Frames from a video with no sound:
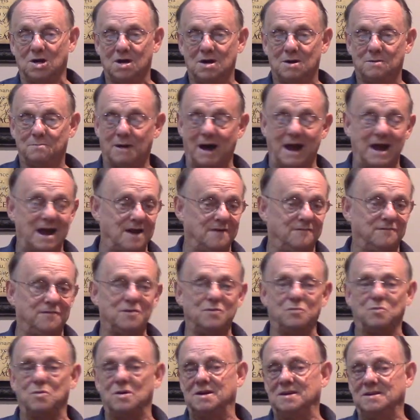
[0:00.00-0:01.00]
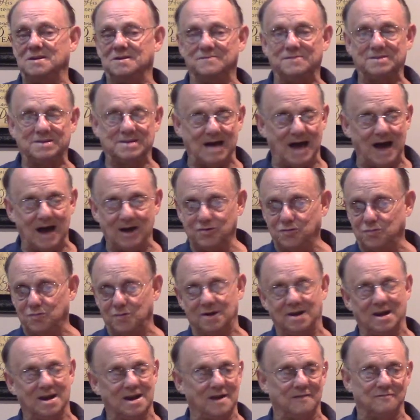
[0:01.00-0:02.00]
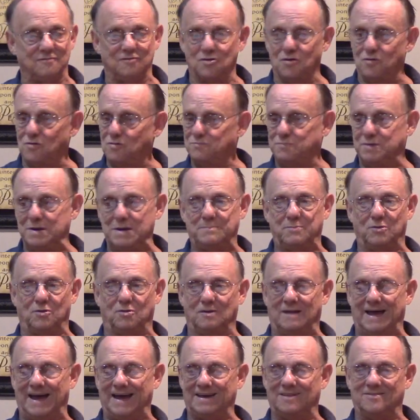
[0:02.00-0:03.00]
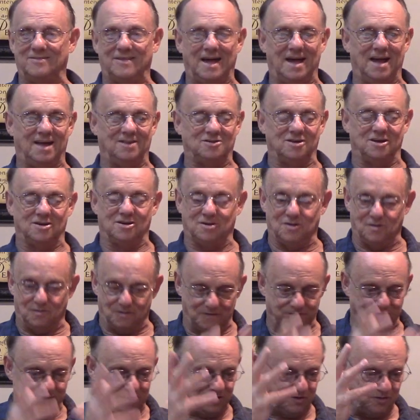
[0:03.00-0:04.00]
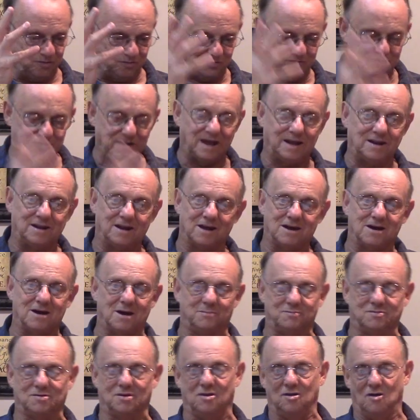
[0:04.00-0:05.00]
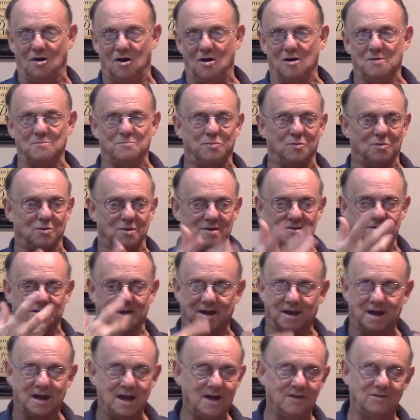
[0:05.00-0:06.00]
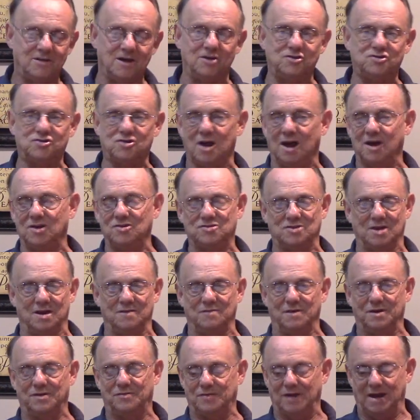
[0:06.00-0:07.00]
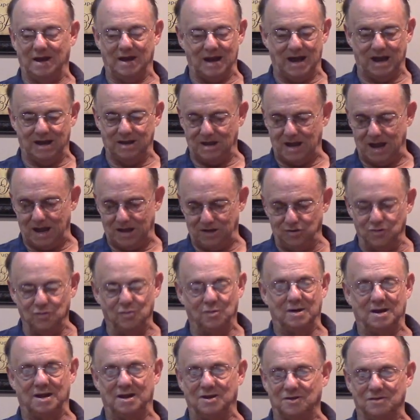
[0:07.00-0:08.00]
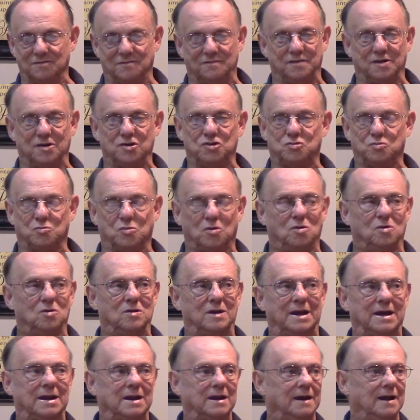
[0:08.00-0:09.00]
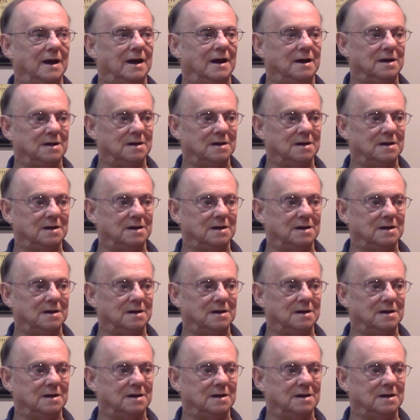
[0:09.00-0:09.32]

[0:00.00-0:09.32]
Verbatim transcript: by every wind of doctrine, and I've known people like that, that, you know, every new thing that comes along, boy, they, they change everything. I, I knew an individual, and uh,